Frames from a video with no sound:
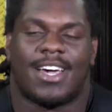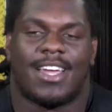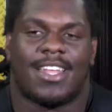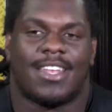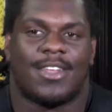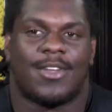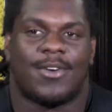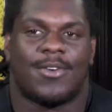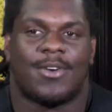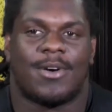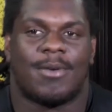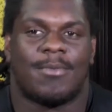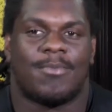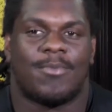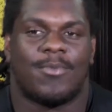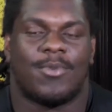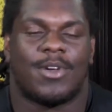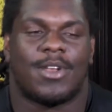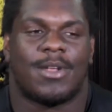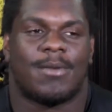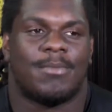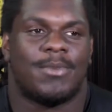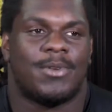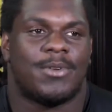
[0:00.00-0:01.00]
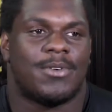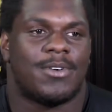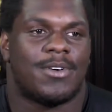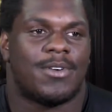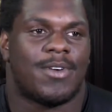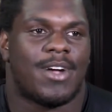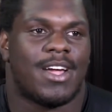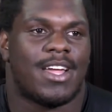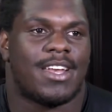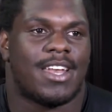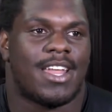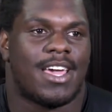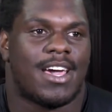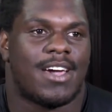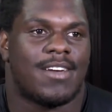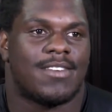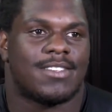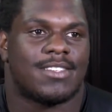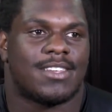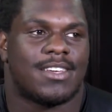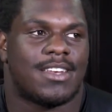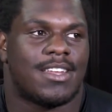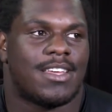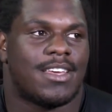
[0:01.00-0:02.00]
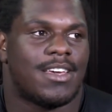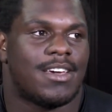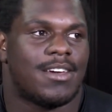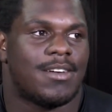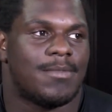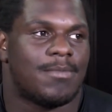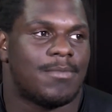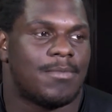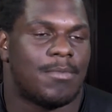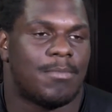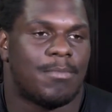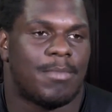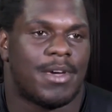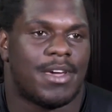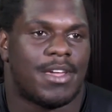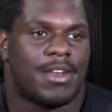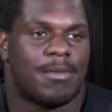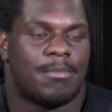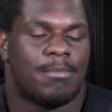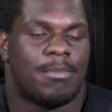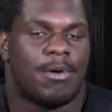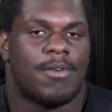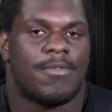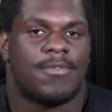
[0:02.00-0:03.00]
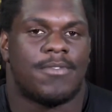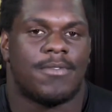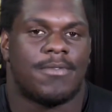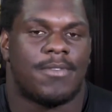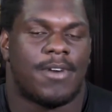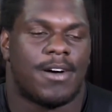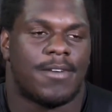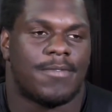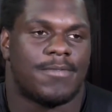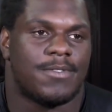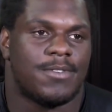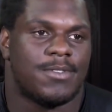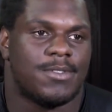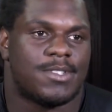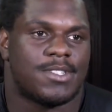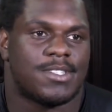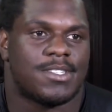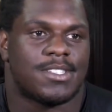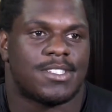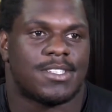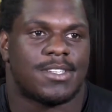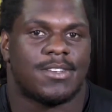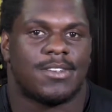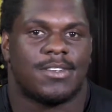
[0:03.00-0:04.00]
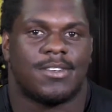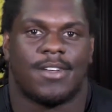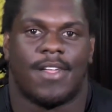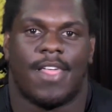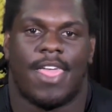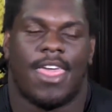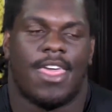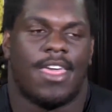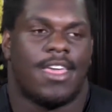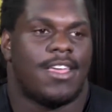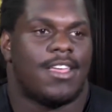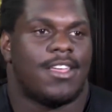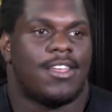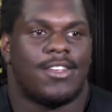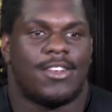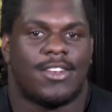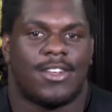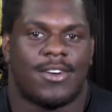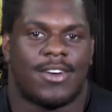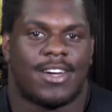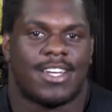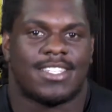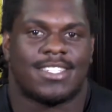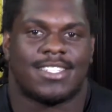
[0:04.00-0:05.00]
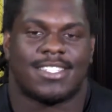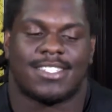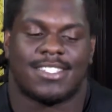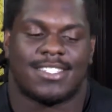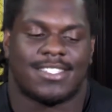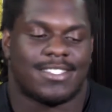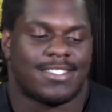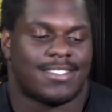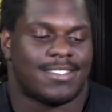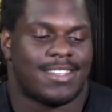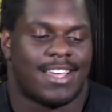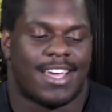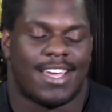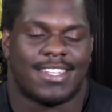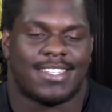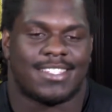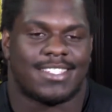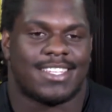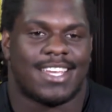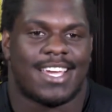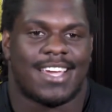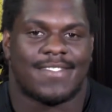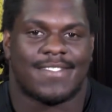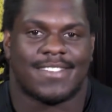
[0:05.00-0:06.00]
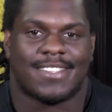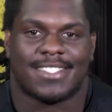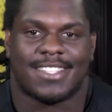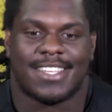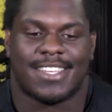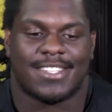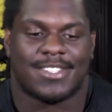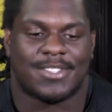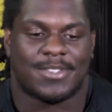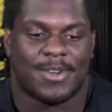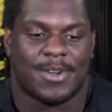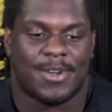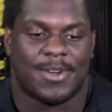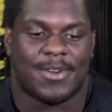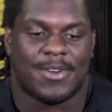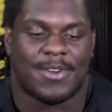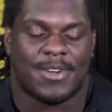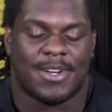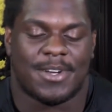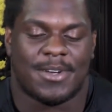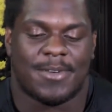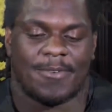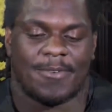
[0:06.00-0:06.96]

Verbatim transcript: I know I'm, what I'm doing right now is going to help better both of our futures. So, you know, I just, I just have to stay strong.